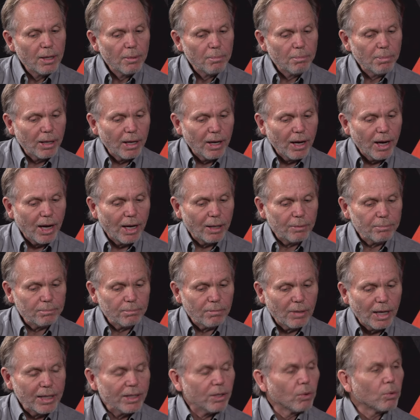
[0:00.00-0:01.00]
But
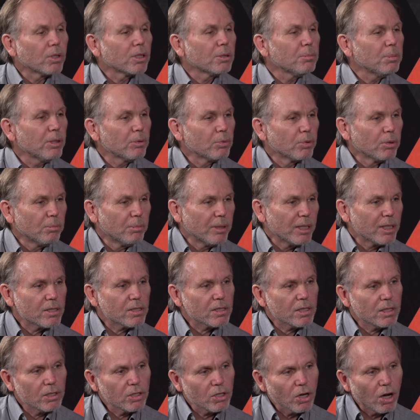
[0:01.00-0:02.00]
um, I don't want to be
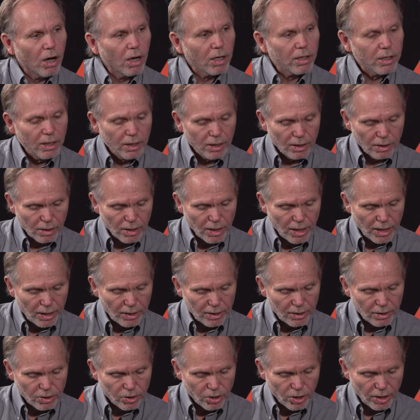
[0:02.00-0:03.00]
remiss in talking
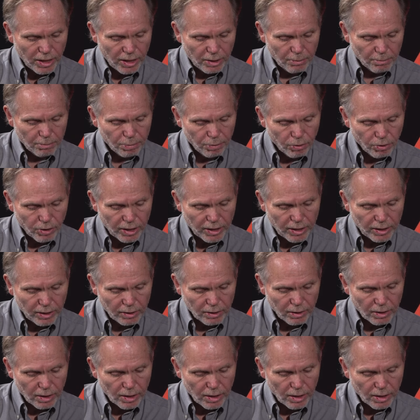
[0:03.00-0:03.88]
uh, to, in putting